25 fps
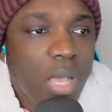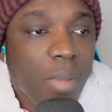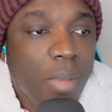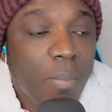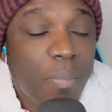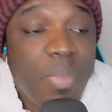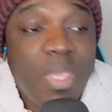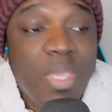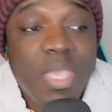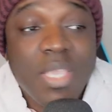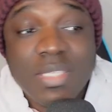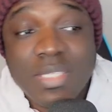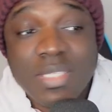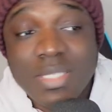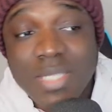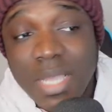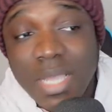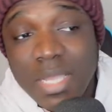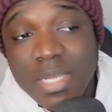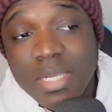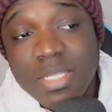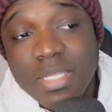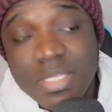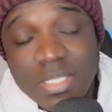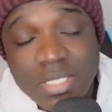based
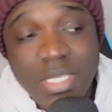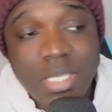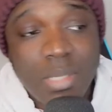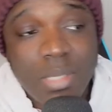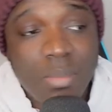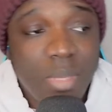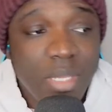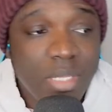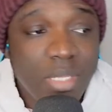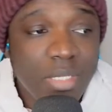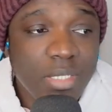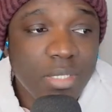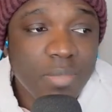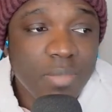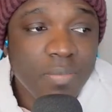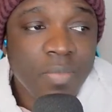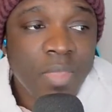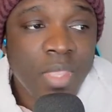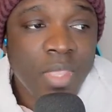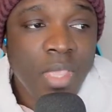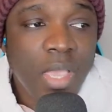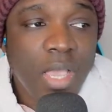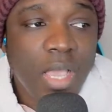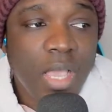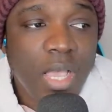on this statement,
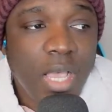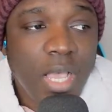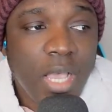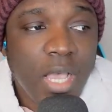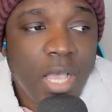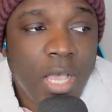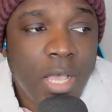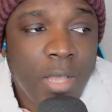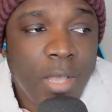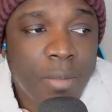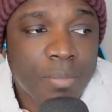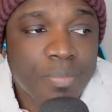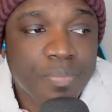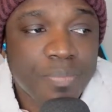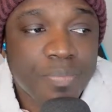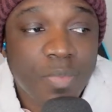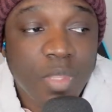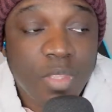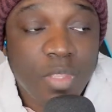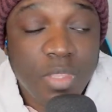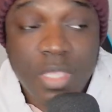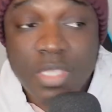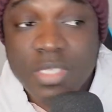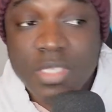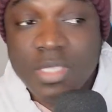
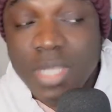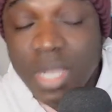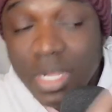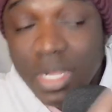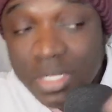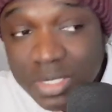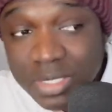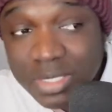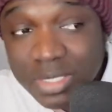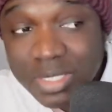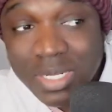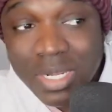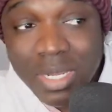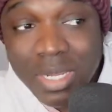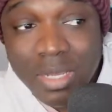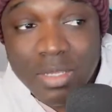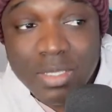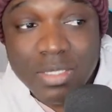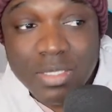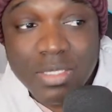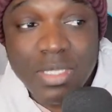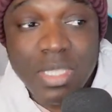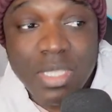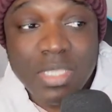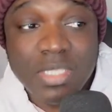they started
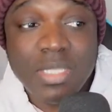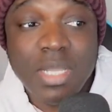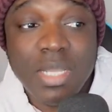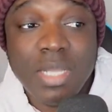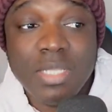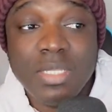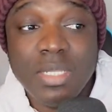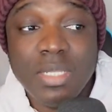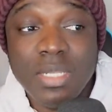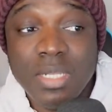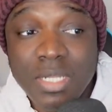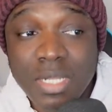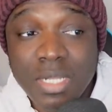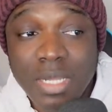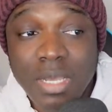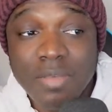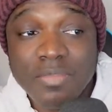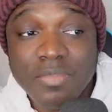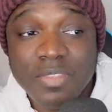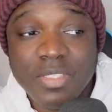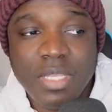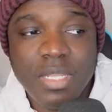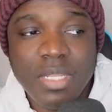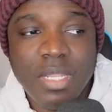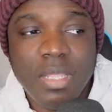it off
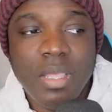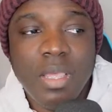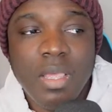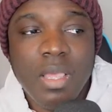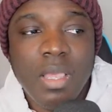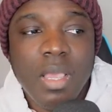said